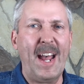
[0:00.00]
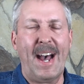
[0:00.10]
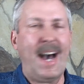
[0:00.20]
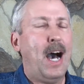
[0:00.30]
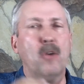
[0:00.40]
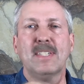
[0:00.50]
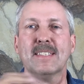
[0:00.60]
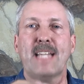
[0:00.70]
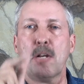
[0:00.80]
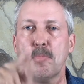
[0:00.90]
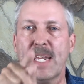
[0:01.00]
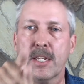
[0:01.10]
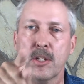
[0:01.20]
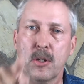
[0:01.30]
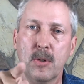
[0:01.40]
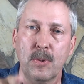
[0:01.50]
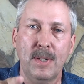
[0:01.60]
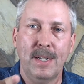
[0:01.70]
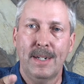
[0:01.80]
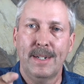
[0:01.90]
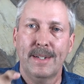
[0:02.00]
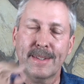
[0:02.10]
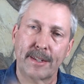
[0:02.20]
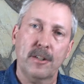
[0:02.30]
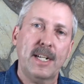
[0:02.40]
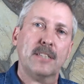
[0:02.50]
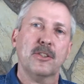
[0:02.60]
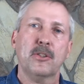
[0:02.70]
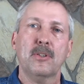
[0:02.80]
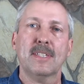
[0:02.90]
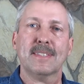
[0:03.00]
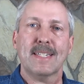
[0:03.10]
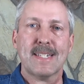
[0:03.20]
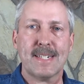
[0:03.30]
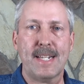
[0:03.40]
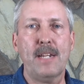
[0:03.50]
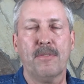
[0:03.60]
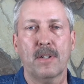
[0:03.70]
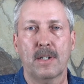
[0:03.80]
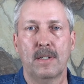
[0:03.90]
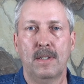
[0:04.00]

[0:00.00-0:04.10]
How does that make you, the international tourist, safer?